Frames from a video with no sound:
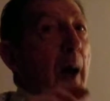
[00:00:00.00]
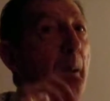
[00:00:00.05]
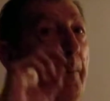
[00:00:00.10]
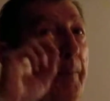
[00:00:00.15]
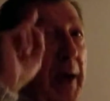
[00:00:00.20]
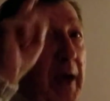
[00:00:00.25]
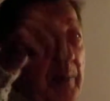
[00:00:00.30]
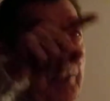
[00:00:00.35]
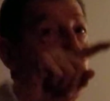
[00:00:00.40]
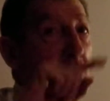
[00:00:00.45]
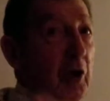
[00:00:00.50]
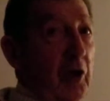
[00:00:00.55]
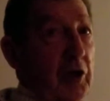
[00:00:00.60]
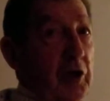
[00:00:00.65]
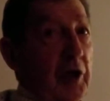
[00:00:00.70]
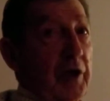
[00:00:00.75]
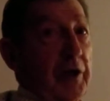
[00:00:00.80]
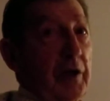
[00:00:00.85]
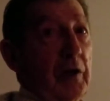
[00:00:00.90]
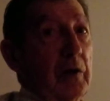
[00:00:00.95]
people are
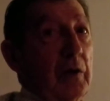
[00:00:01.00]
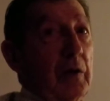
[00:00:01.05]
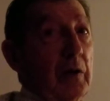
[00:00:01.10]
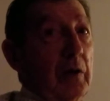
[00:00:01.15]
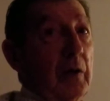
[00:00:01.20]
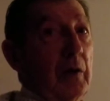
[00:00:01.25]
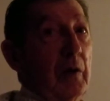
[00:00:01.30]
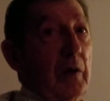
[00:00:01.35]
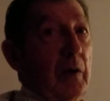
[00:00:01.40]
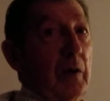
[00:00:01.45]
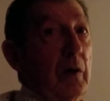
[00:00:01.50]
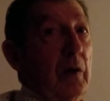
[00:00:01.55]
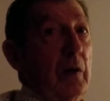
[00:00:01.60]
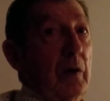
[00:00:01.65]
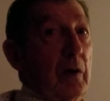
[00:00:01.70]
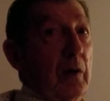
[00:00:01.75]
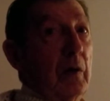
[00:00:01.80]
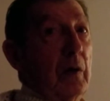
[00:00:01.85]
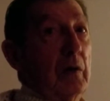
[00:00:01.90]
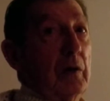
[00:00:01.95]
gonna,
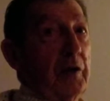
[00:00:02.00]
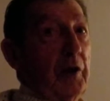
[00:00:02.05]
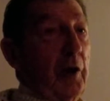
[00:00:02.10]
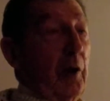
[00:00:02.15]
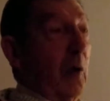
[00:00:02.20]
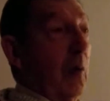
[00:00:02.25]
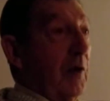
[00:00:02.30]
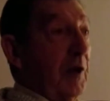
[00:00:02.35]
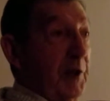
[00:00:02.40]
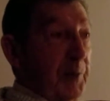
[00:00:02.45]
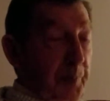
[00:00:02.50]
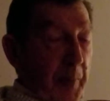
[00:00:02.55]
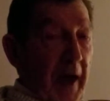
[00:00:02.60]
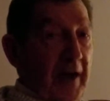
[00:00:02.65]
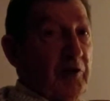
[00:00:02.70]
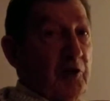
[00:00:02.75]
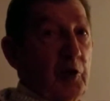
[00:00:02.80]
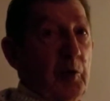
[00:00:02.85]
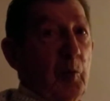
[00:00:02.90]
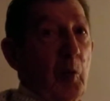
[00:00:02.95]
you know,
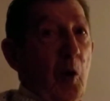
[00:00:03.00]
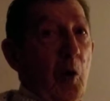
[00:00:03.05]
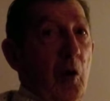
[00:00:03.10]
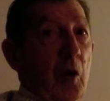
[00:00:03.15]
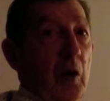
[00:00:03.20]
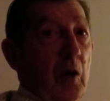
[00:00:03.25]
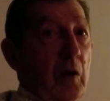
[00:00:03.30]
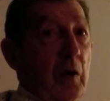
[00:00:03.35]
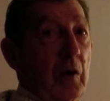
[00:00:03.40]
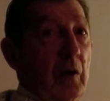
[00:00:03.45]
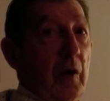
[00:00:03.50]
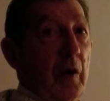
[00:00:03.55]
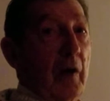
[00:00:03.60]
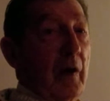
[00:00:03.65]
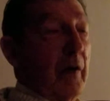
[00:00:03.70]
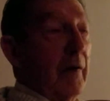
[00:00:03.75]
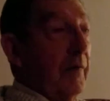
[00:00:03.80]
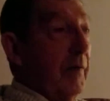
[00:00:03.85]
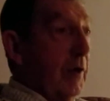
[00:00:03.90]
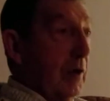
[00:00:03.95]
respect you more.
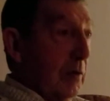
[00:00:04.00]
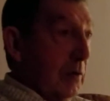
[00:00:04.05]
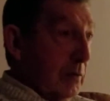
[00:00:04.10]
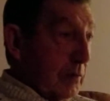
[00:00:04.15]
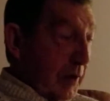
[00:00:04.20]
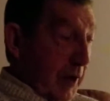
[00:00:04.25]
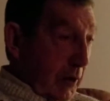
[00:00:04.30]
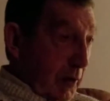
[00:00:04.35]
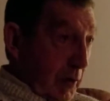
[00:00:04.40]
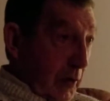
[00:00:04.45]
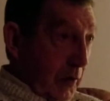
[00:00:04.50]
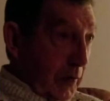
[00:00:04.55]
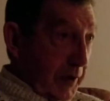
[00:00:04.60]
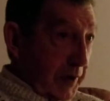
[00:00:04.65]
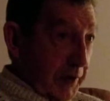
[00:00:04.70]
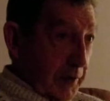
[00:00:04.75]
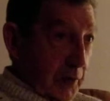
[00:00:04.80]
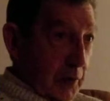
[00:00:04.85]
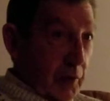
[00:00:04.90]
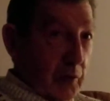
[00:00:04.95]
They're
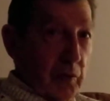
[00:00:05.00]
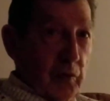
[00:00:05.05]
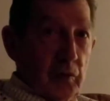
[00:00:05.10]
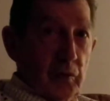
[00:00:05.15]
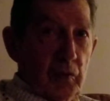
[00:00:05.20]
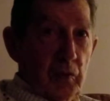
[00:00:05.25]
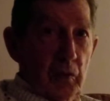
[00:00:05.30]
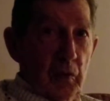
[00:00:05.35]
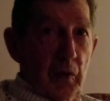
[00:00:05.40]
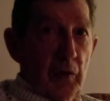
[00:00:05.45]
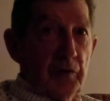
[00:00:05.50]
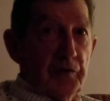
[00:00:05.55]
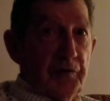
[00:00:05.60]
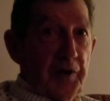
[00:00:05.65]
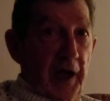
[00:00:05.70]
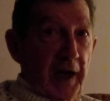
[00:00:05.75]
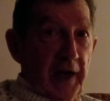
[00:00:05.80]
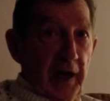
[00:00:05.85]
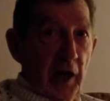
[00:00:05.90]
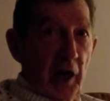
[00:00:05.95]
going to
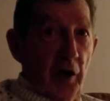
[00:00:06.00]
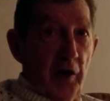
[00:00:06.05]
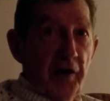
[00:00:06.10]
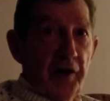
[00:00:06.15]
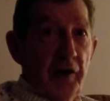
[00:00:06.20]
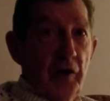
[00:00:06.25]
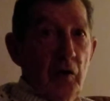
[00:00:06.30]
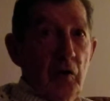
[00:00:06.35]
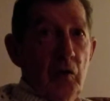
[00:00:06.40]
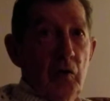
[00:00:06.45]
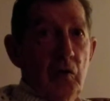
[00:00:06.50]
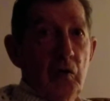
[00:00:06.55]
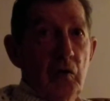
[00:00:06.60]
take care of you.